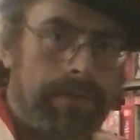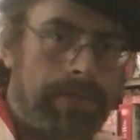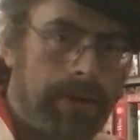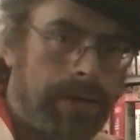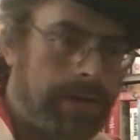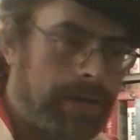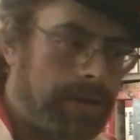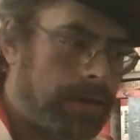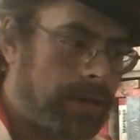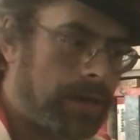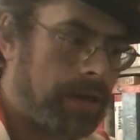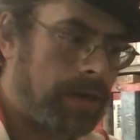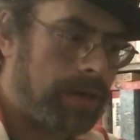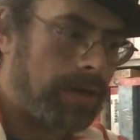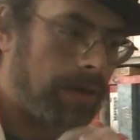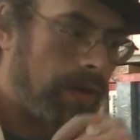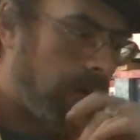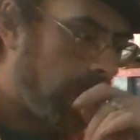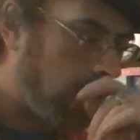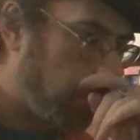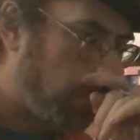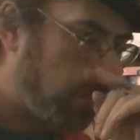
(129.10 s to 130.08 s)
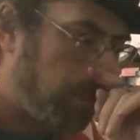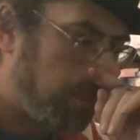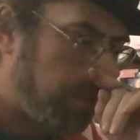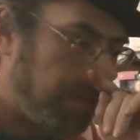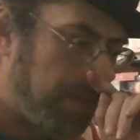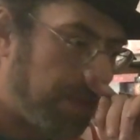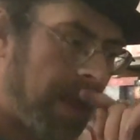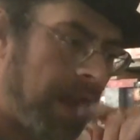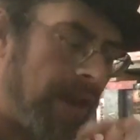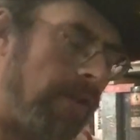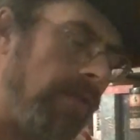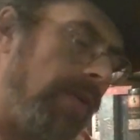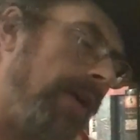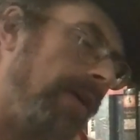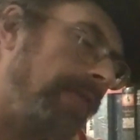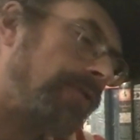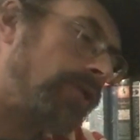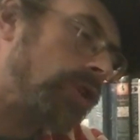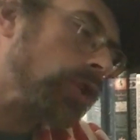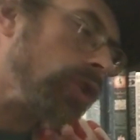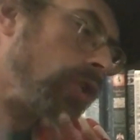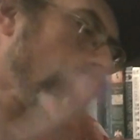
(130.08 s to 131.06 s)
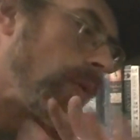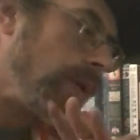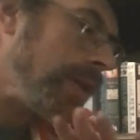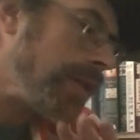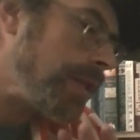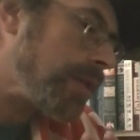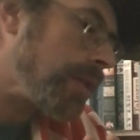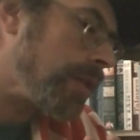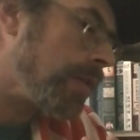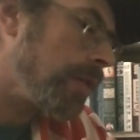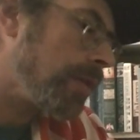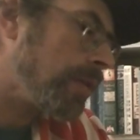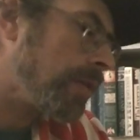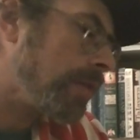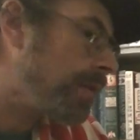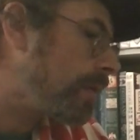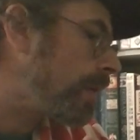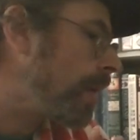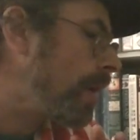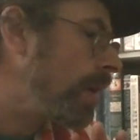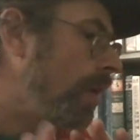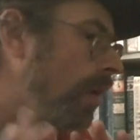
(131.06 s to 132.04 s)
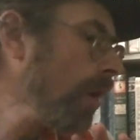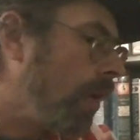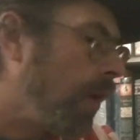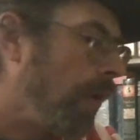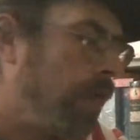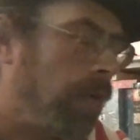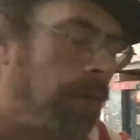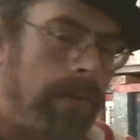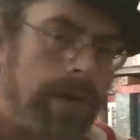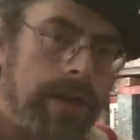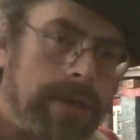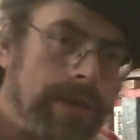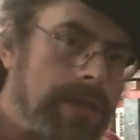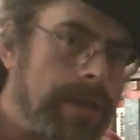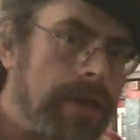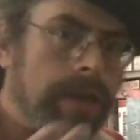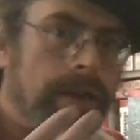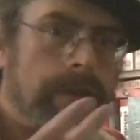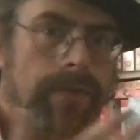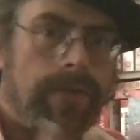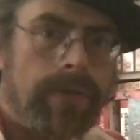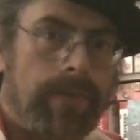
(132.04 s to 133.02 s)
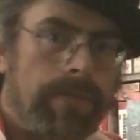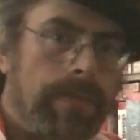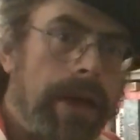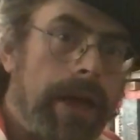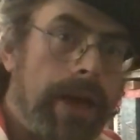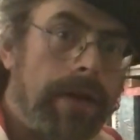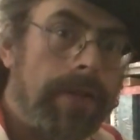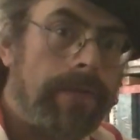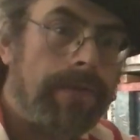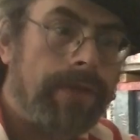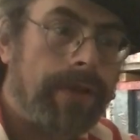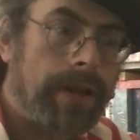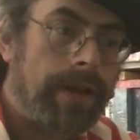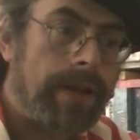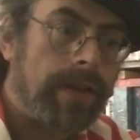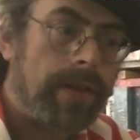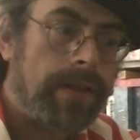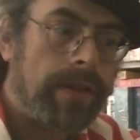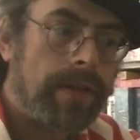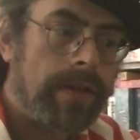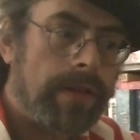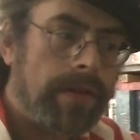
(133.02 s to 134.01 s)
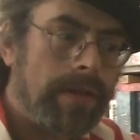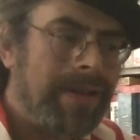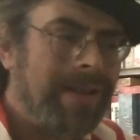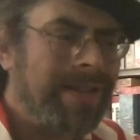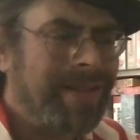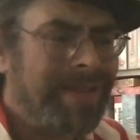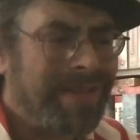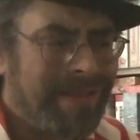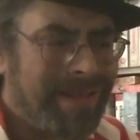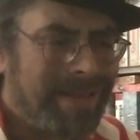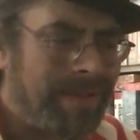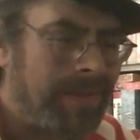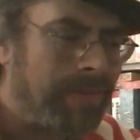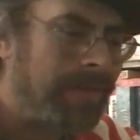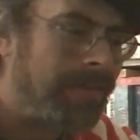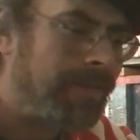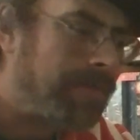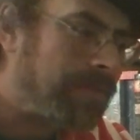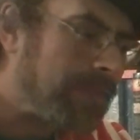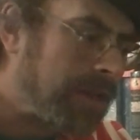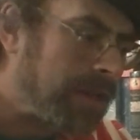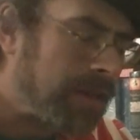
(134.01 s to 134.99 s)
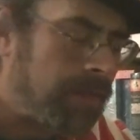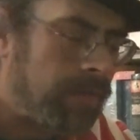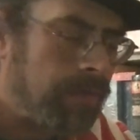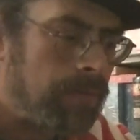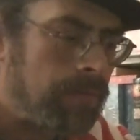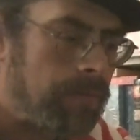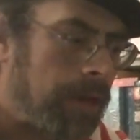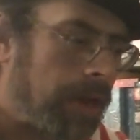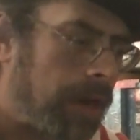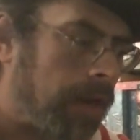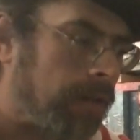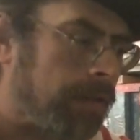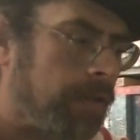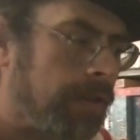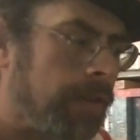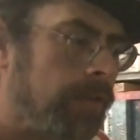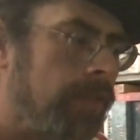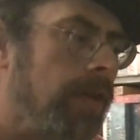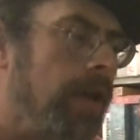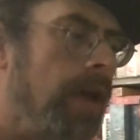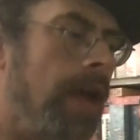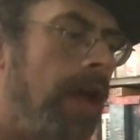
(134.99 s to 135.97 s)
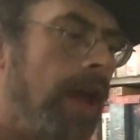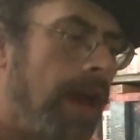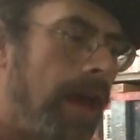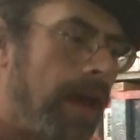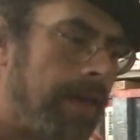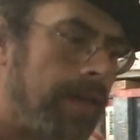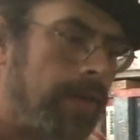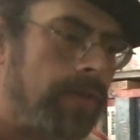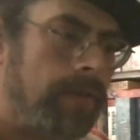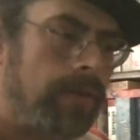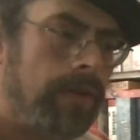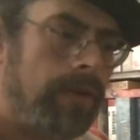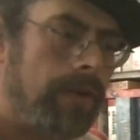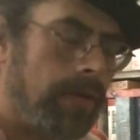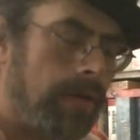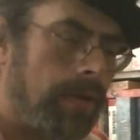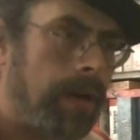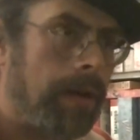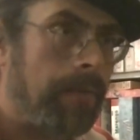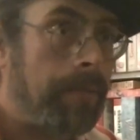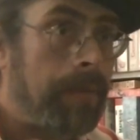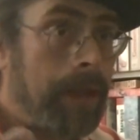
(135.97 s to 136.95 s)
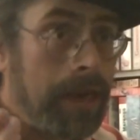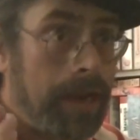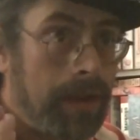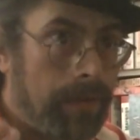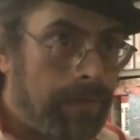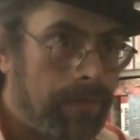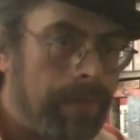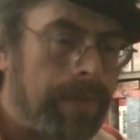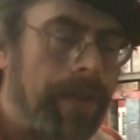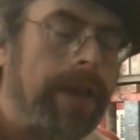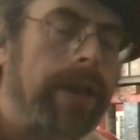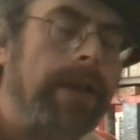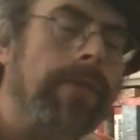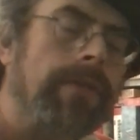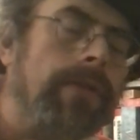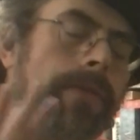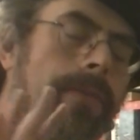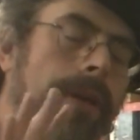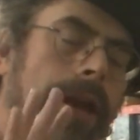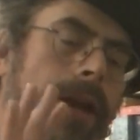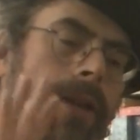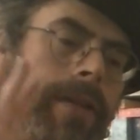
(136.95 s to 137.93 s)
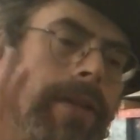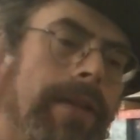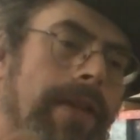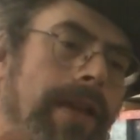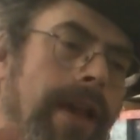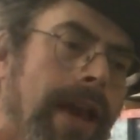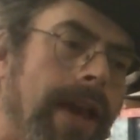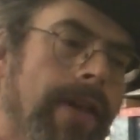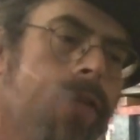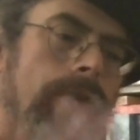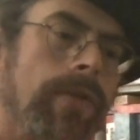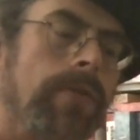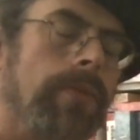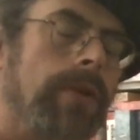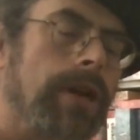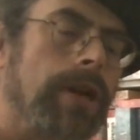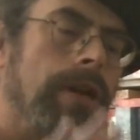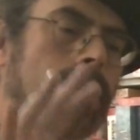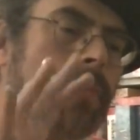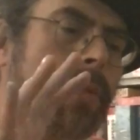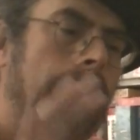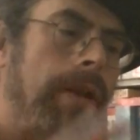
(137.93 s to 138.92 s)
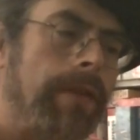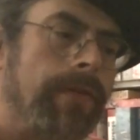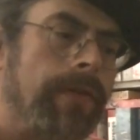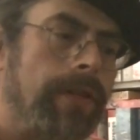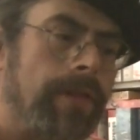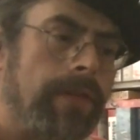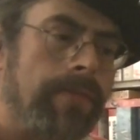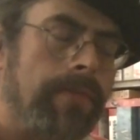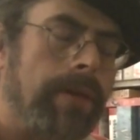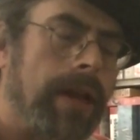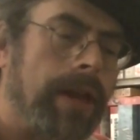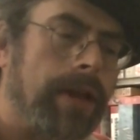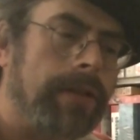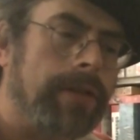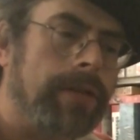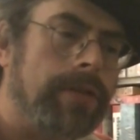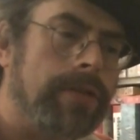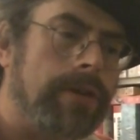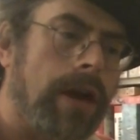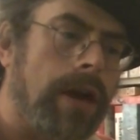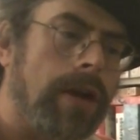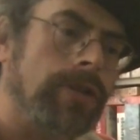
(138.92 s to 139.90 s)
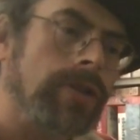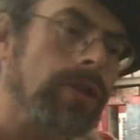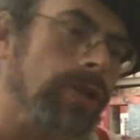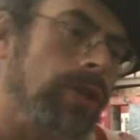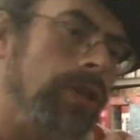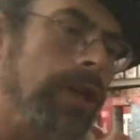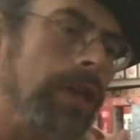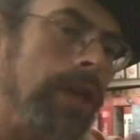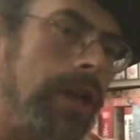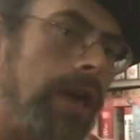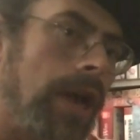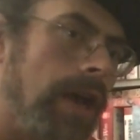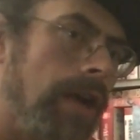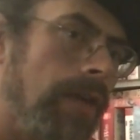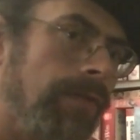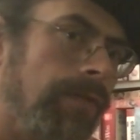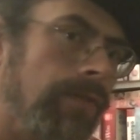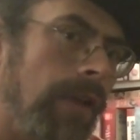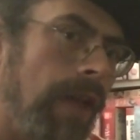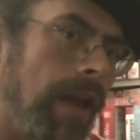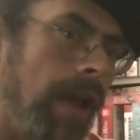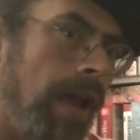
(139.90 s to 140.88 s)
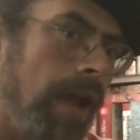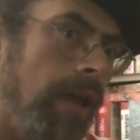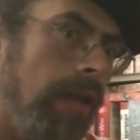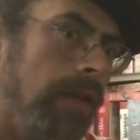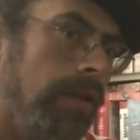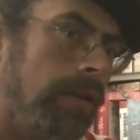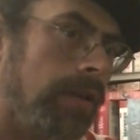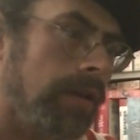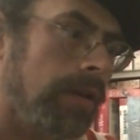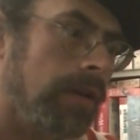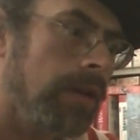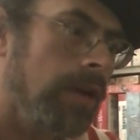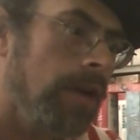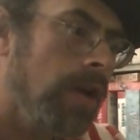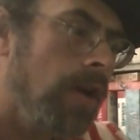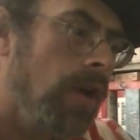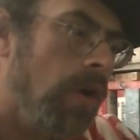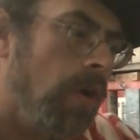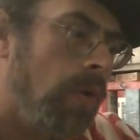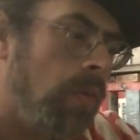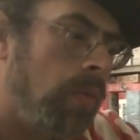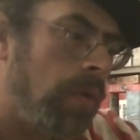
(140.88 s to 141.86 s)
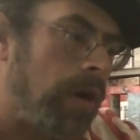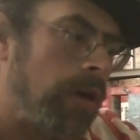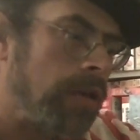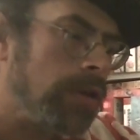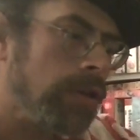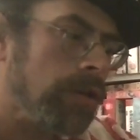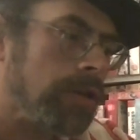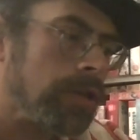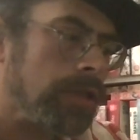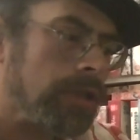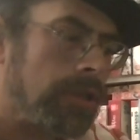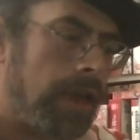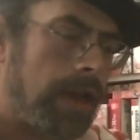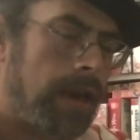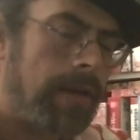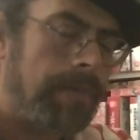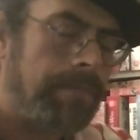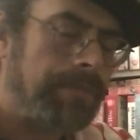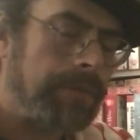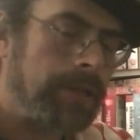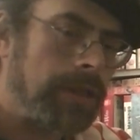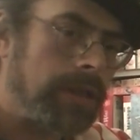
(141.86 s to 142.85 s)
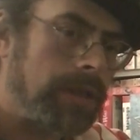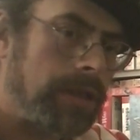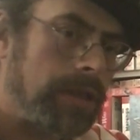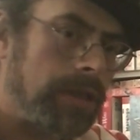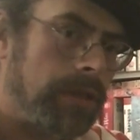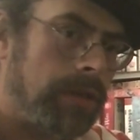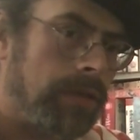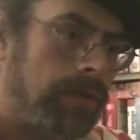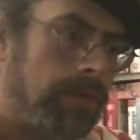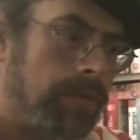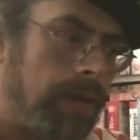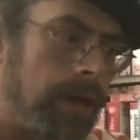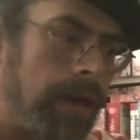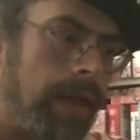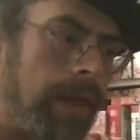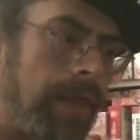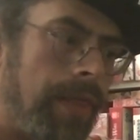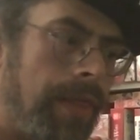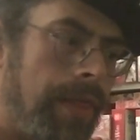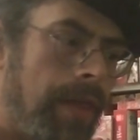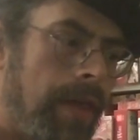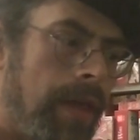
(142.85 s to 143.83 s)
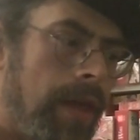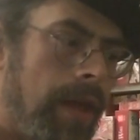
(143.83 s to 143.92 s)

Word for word: bonus on your own. And you have choices on the ones that give you benefits, and some of them that give you penalties, as to well, many of them that give you penalties as to what your benefits and penalties are. So you can kind of tailor what you're set up to deal with